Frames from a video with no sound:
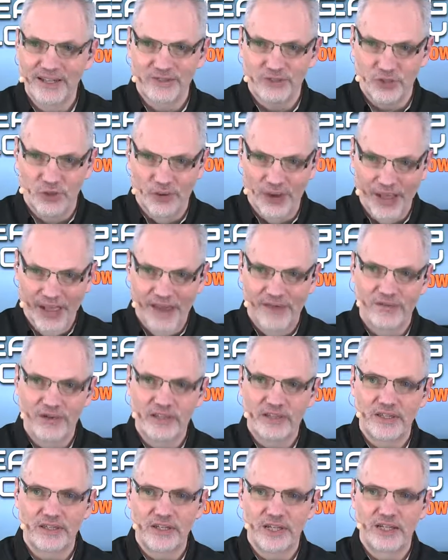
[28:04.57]
So
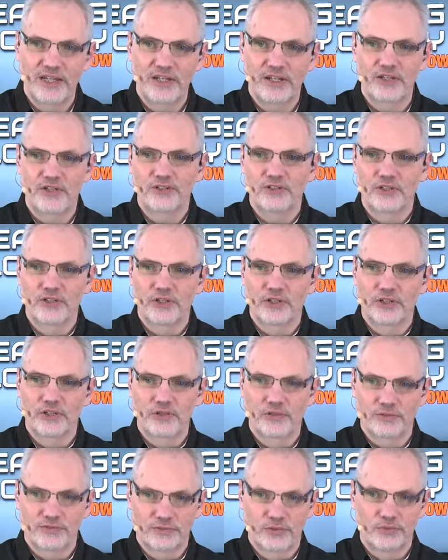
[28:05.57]
everything that he needs to
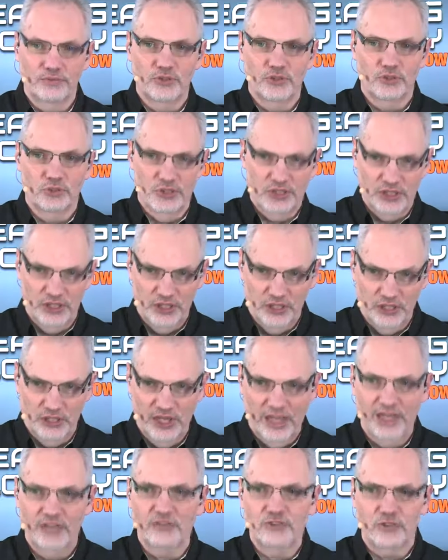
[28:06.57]
do, from switching
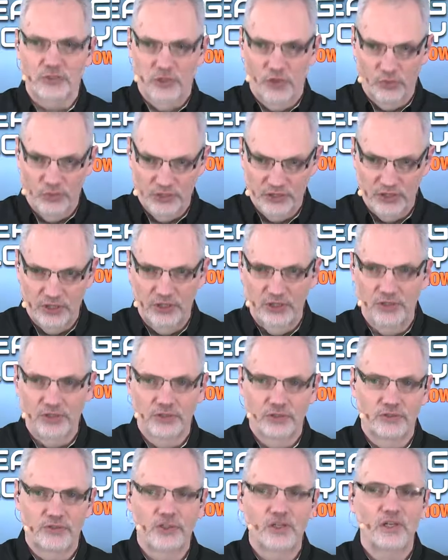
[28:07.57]
guests, lower
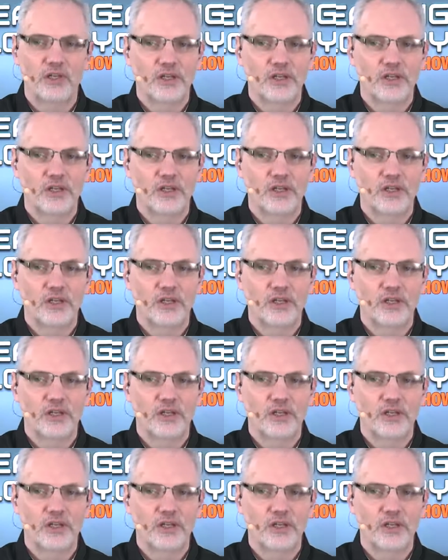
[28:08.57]
thirds,